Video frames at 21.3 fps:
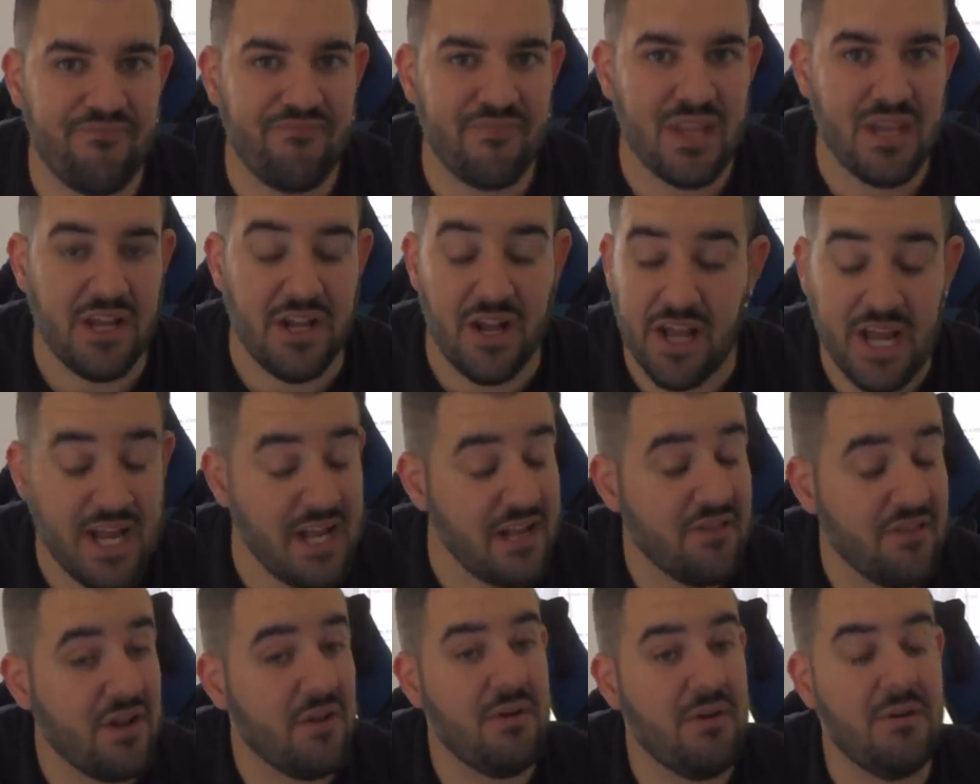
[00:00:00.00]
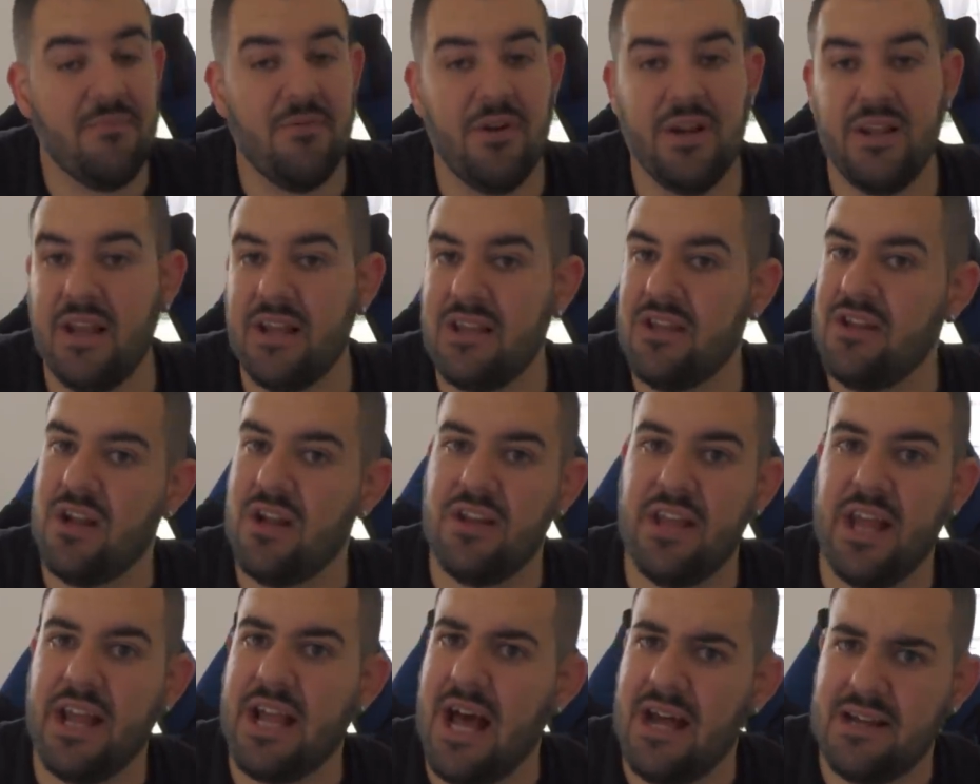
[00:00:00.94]
You know, he thought at one point, like, you know, they
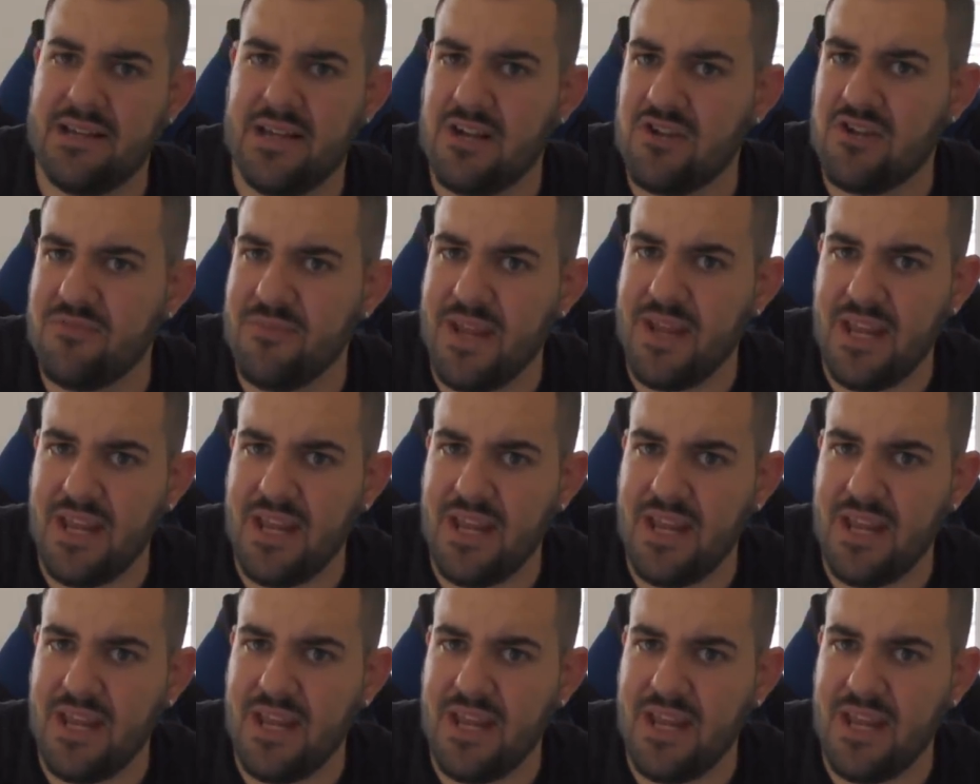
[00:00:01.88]
can't touch me,